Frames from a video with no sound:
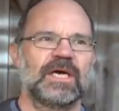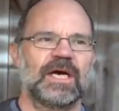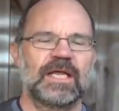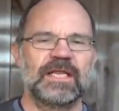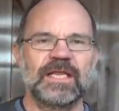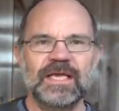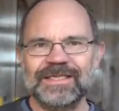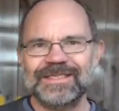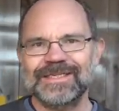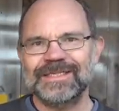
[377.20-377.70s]

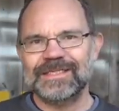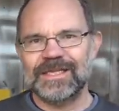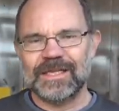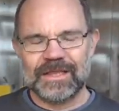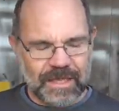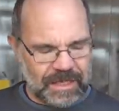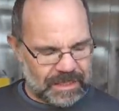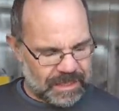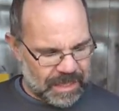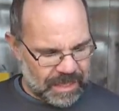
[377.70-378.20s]
And this is the
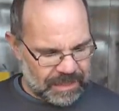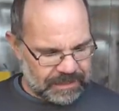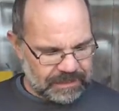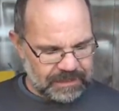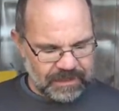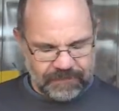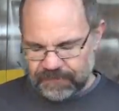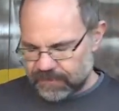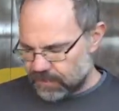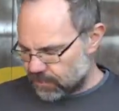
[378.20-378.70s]
thing, it's
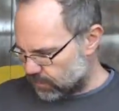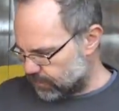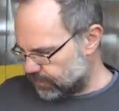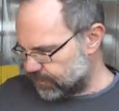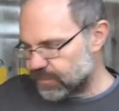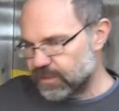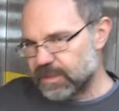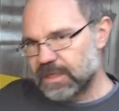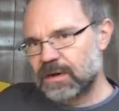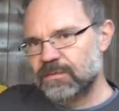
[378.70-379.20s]
difficult.
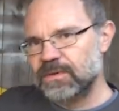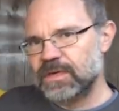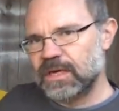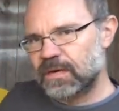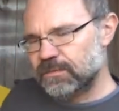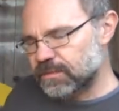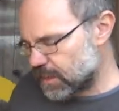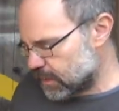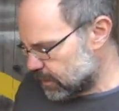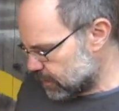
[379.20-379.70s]
Now
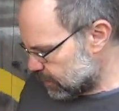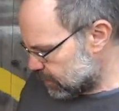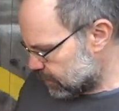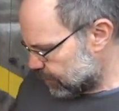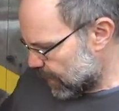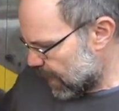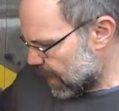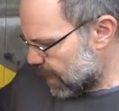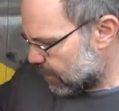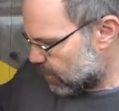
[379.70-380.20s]
I'm going to
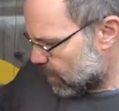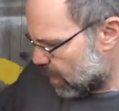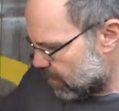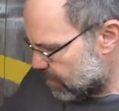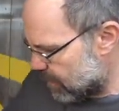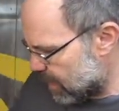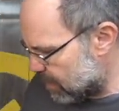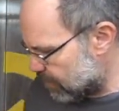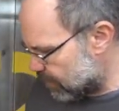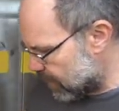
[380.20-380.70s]
explain what I
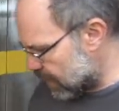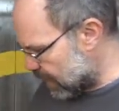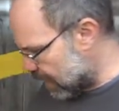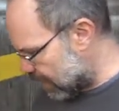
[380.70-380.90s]
mean by